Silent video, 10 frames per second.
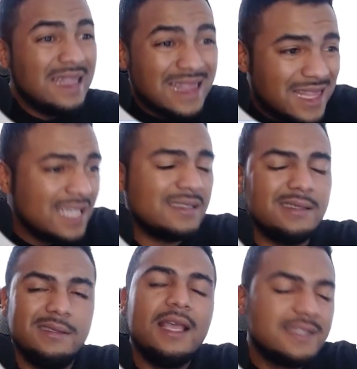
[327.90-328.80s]
in
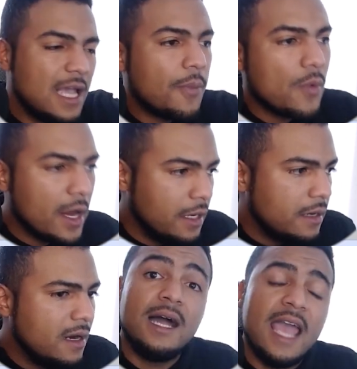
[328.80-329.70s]
this example right
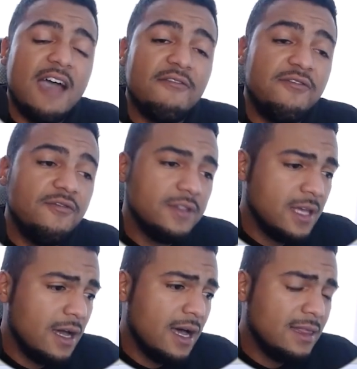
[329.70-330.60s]
here, I have
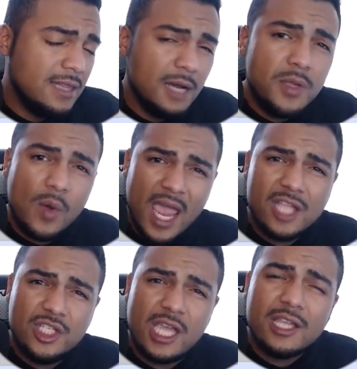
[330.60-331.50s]
the
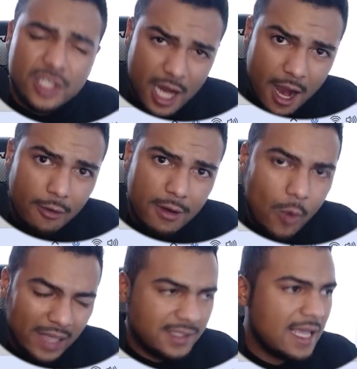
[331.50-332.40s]
WAGHL
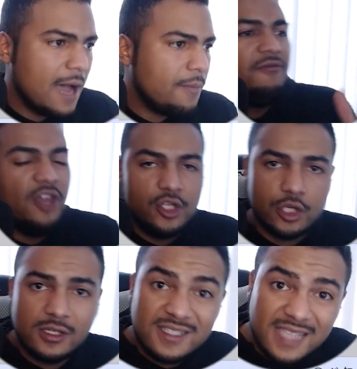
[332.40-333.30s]
WhatsApp
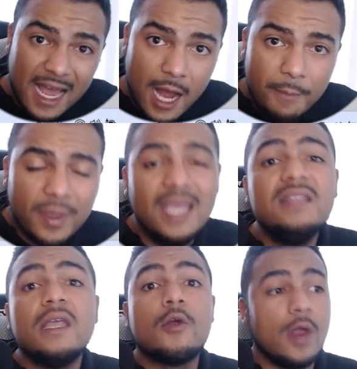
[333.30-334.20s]
feature set up
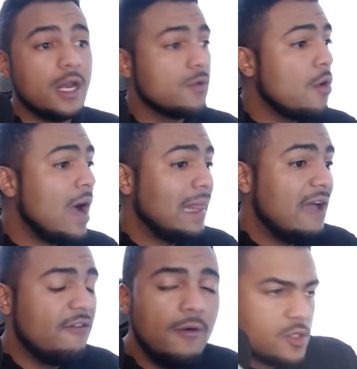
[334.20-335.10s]
integrated with Go High
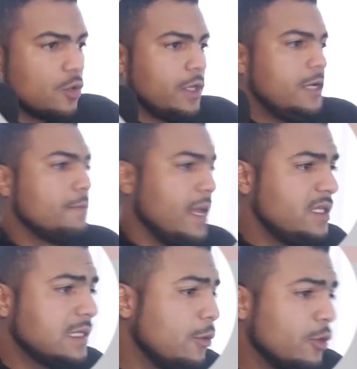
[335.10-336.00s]
Level. So here
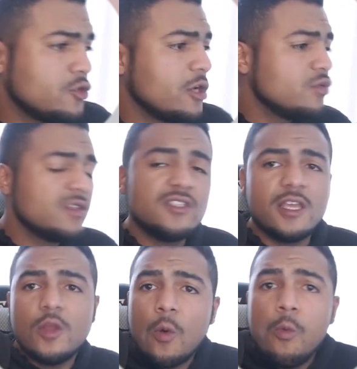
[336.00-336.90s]
basically we're trying to
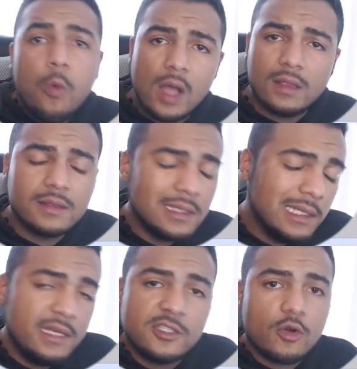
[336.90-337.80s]
understand what the
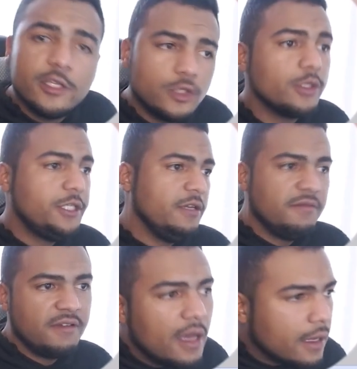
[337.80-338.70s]
lead is trying to achieve.
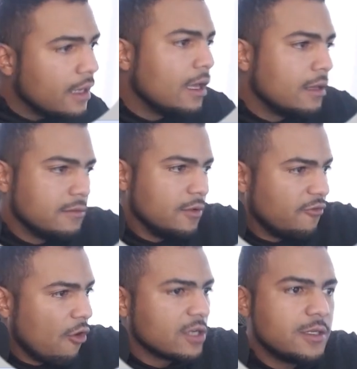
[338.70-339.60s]
And of
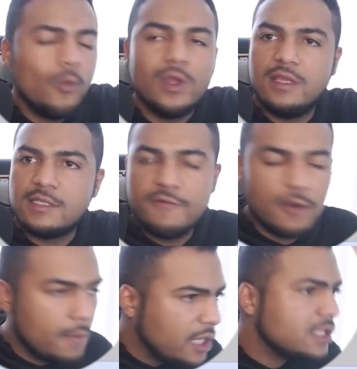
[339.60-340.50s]
course, with this
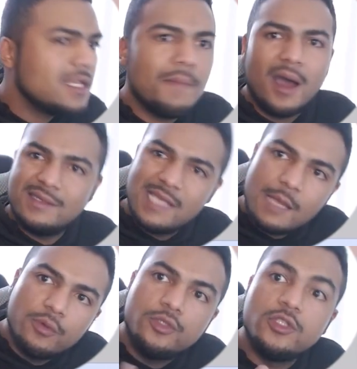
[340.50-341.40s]
information, the body's
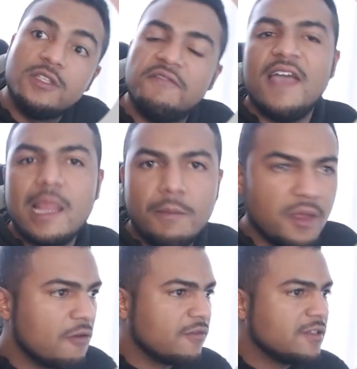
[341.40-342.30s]
able to develop the
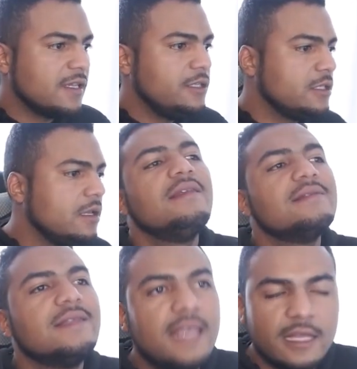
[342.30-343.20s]
conversation
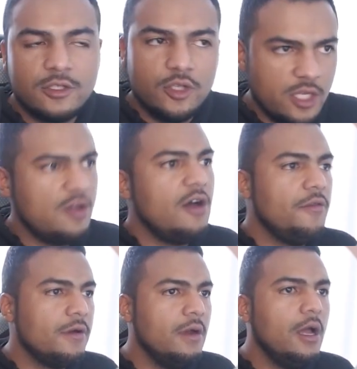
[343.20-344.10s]
and get to the
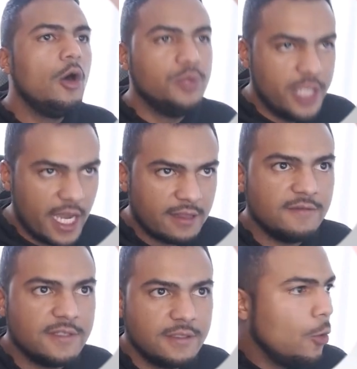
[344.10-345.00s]
other
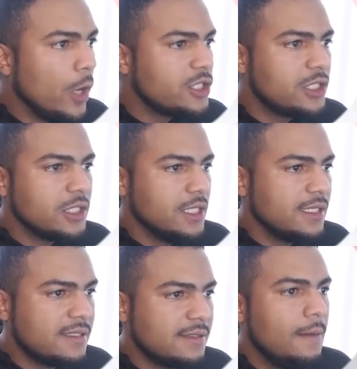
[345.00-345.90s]
objectives, which
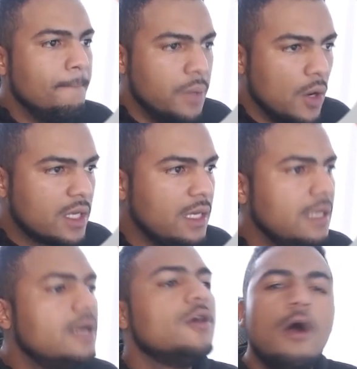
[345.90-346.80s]
is booking
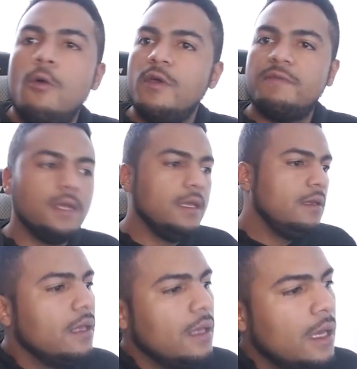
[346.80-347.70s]
a call with me.
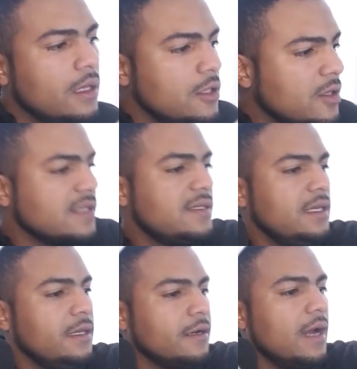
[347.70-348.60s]
And you can see
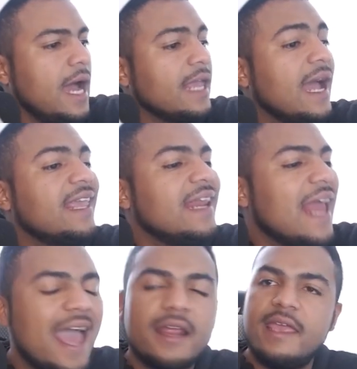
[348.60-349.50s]
here, I, I can
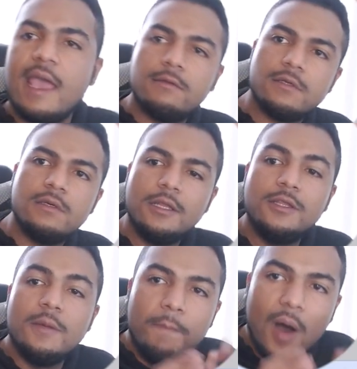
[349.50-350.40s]
add a calendar.
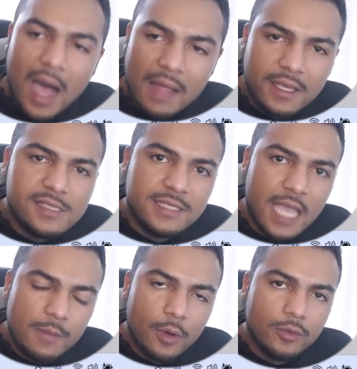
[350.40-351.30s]
The bot is
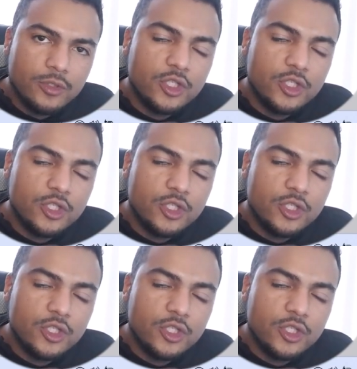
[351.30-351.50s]
able to